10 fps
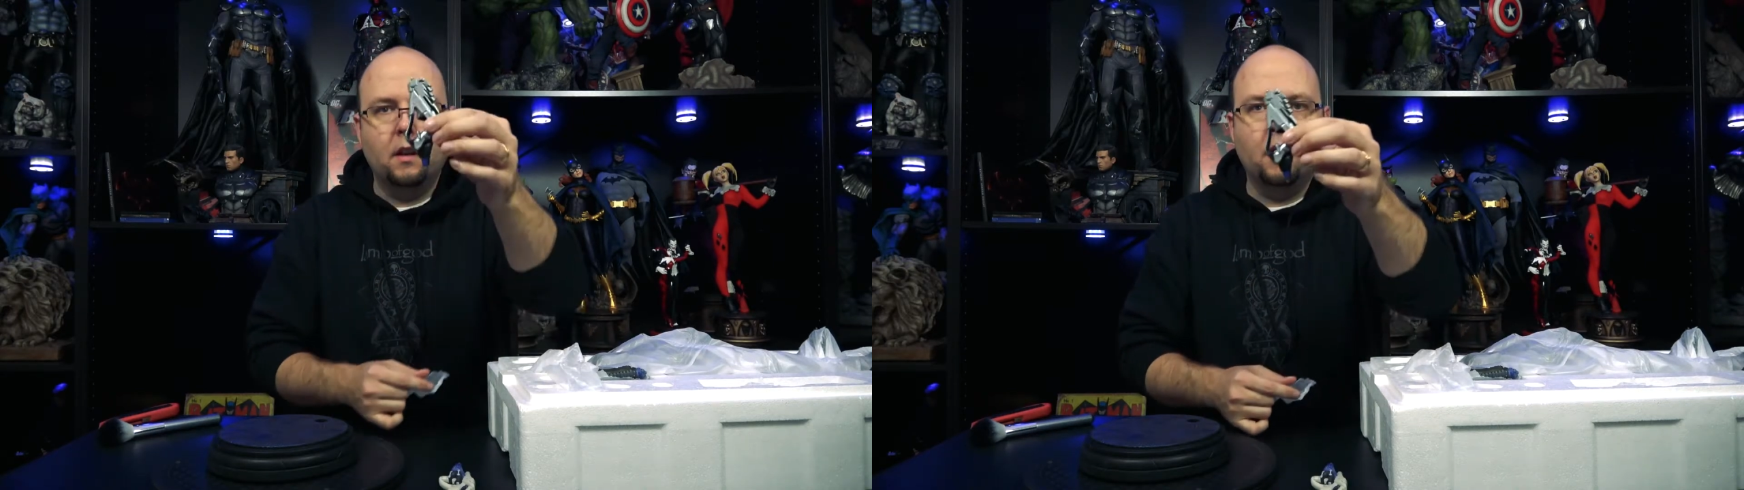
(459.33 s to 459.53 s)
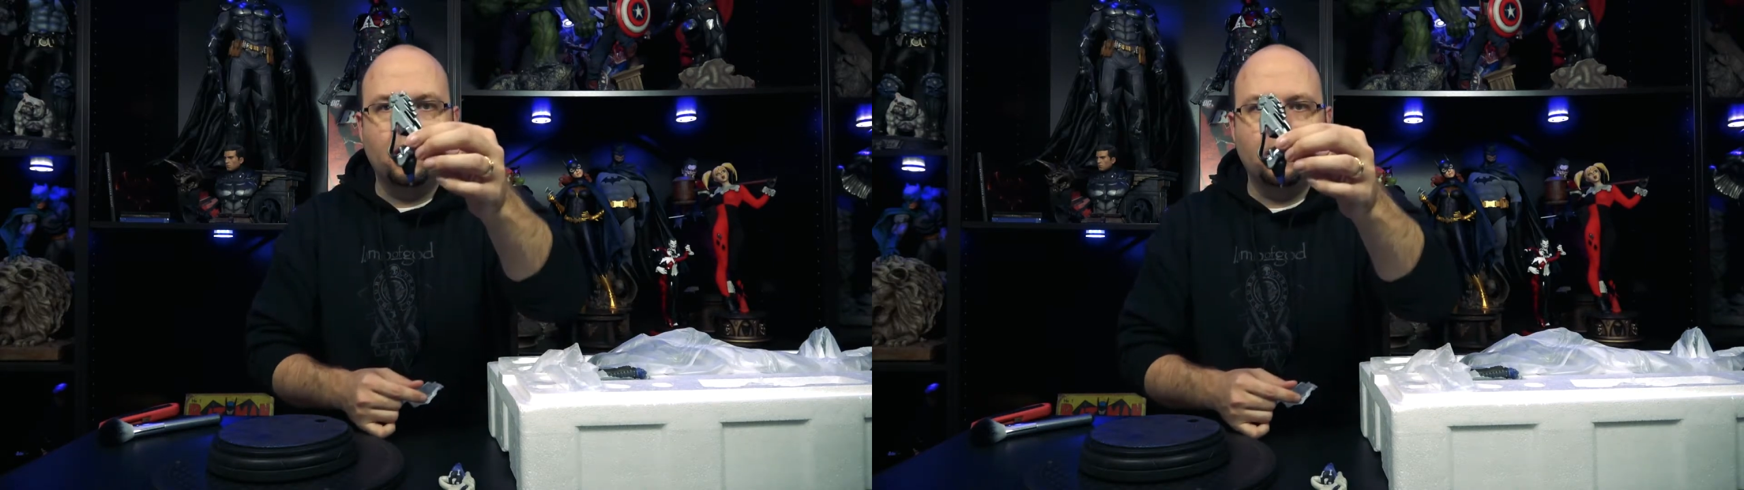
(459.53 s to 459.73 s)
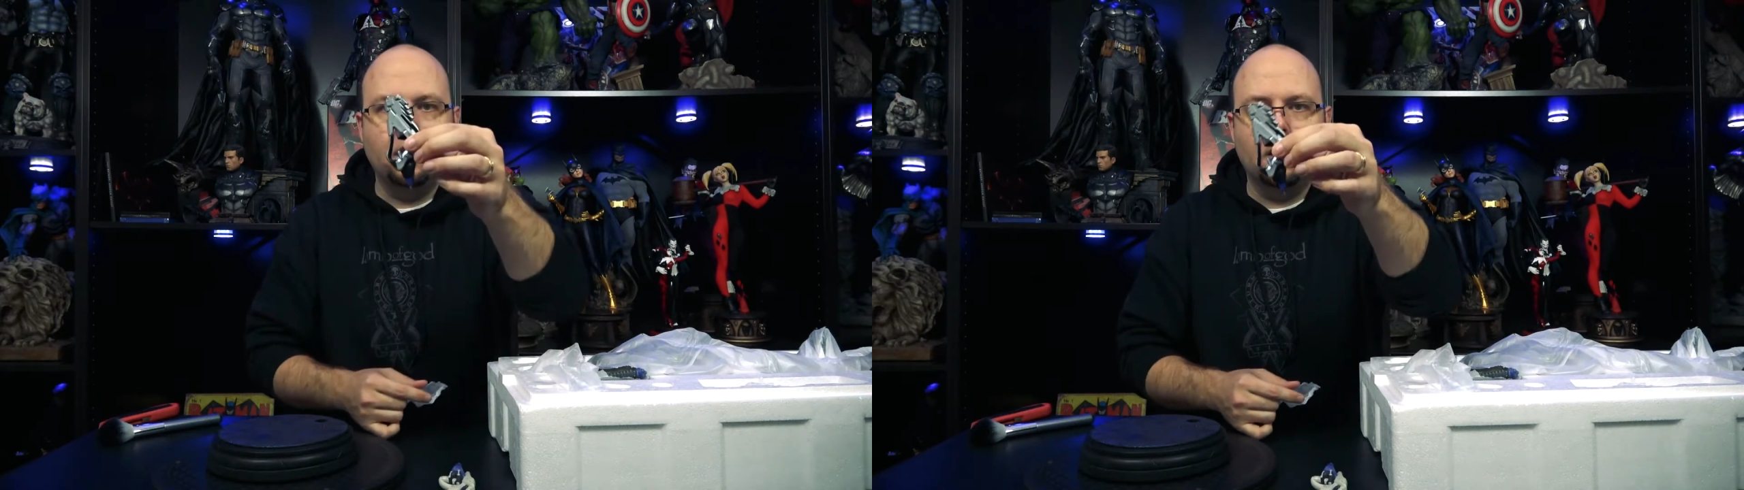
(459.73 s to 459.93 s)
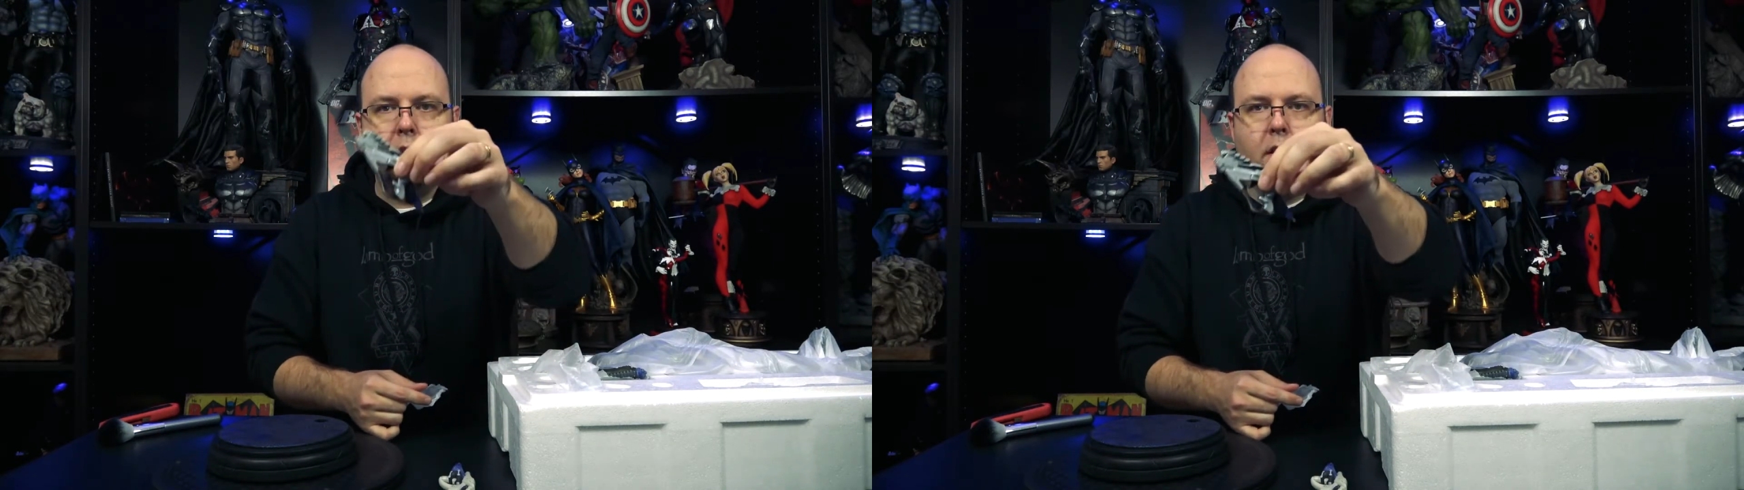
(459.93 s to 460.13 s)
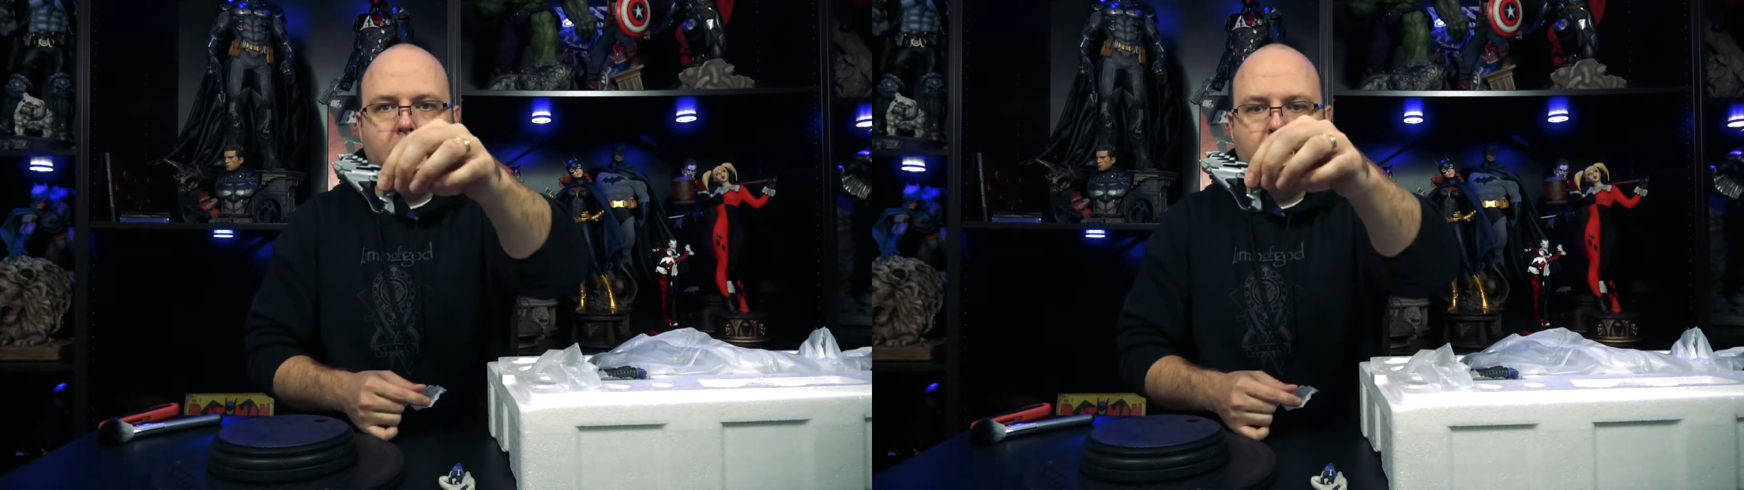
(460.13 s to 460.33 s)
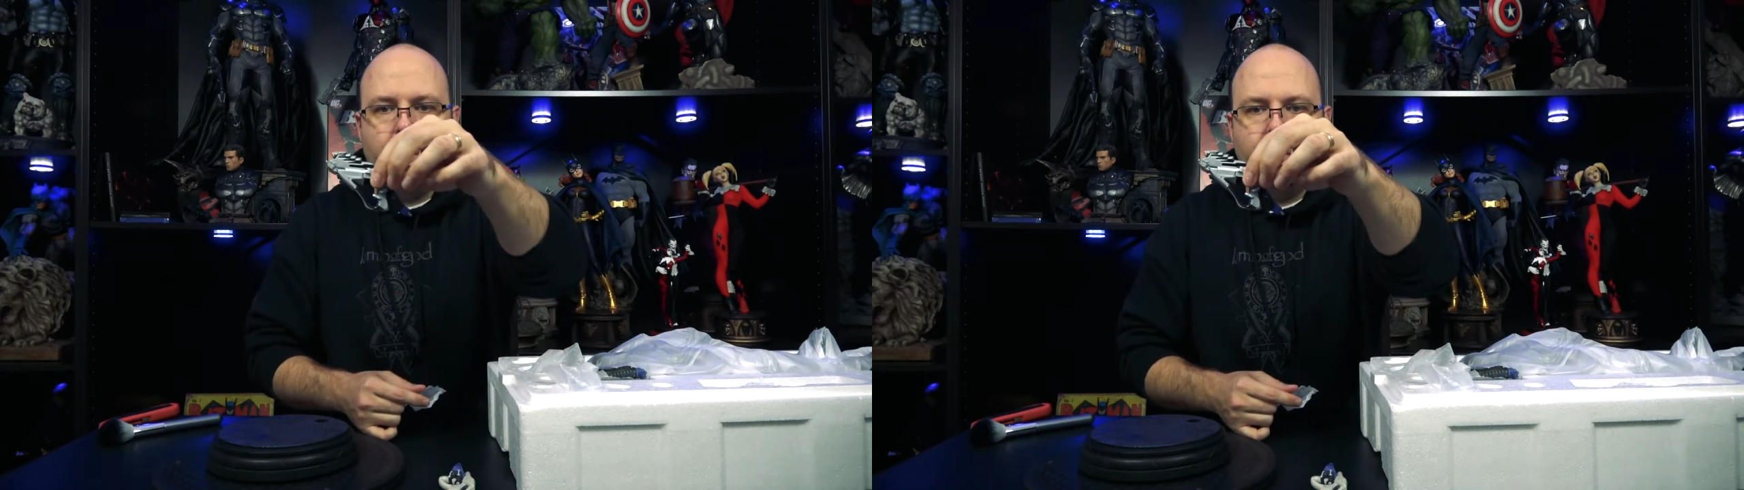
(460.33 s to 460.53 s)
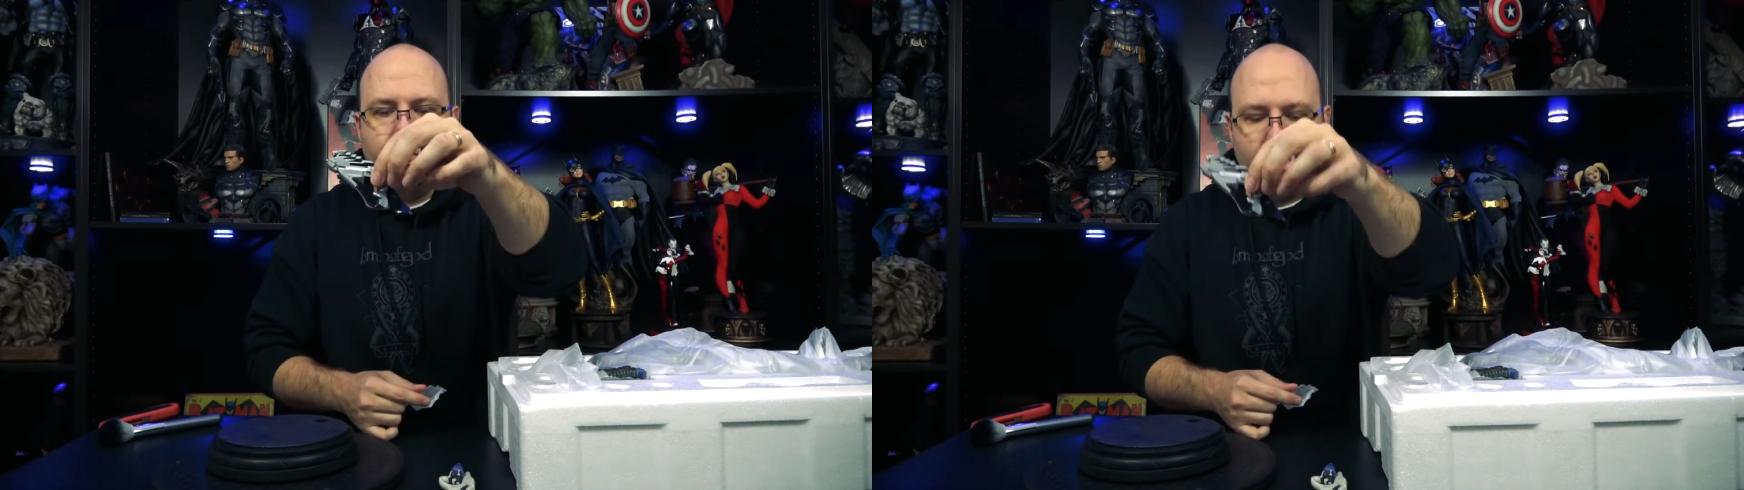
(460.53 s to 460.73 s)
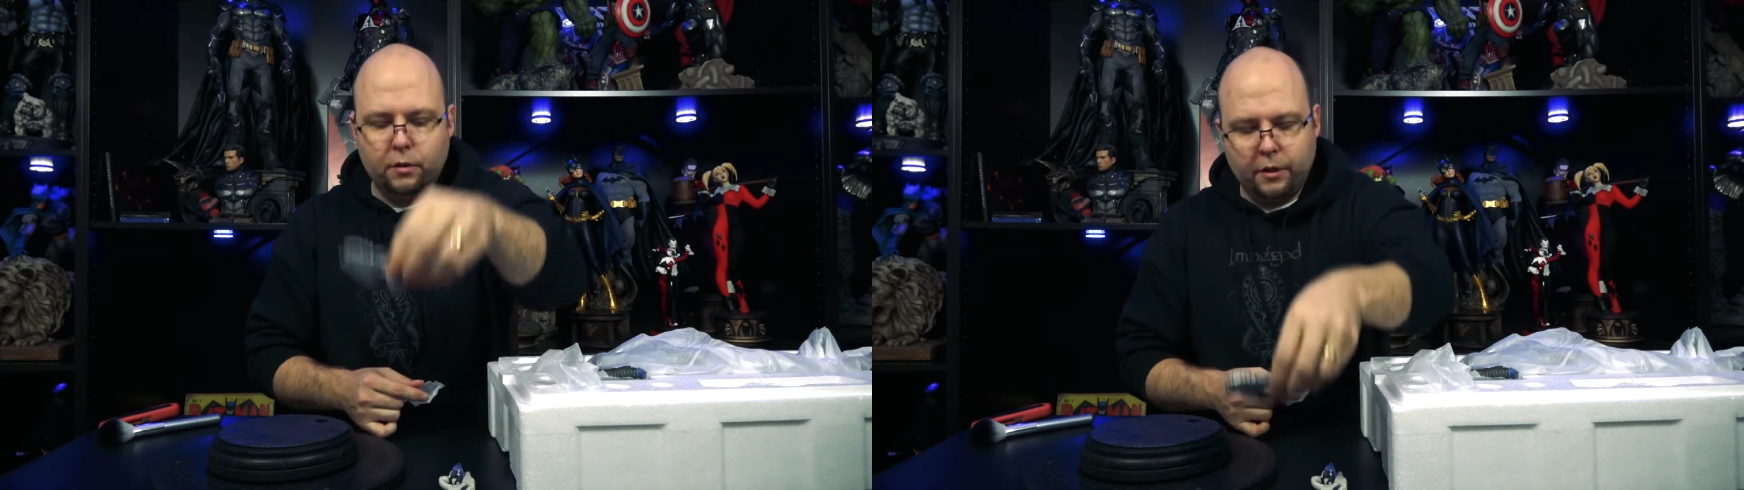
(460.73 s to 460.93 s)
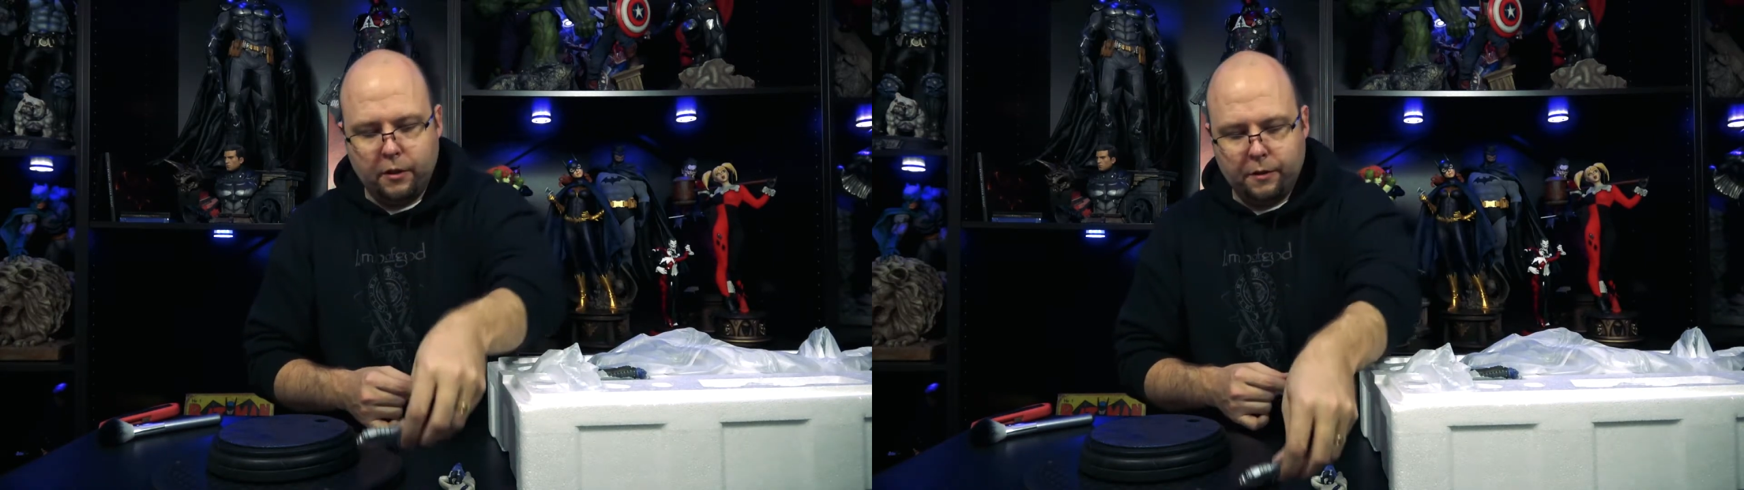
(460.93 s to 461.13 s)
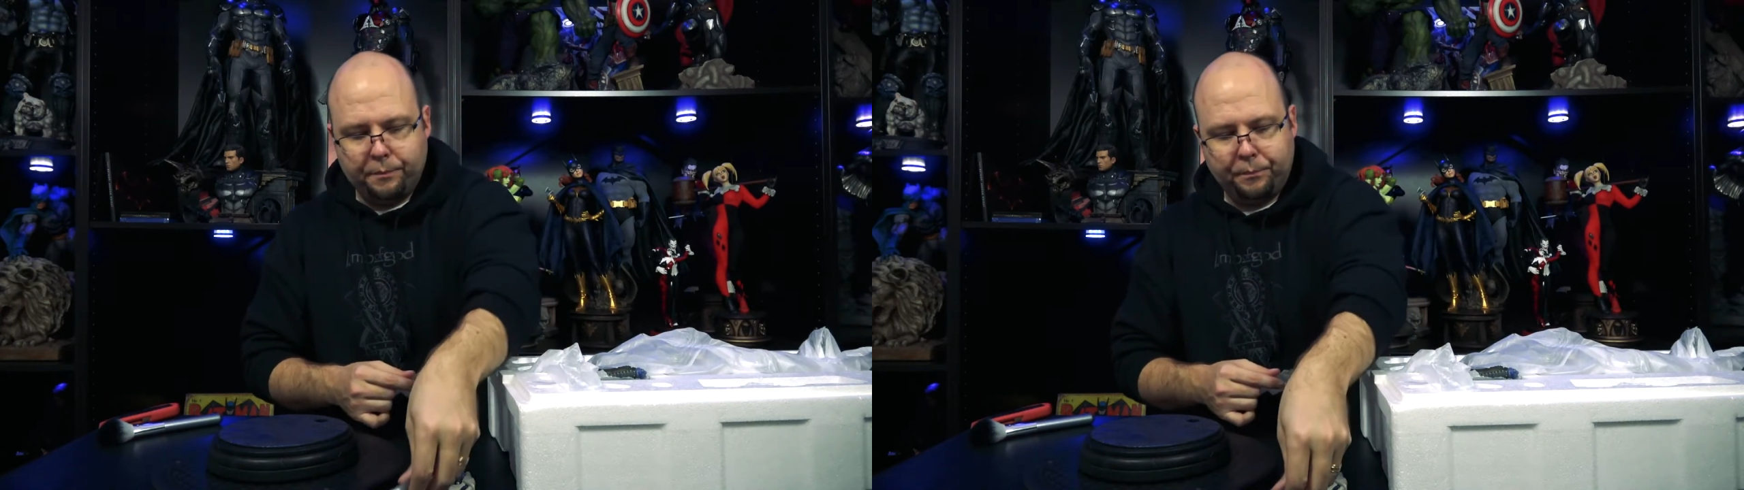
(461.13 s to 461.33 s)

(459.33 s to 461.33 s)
And another pistol here.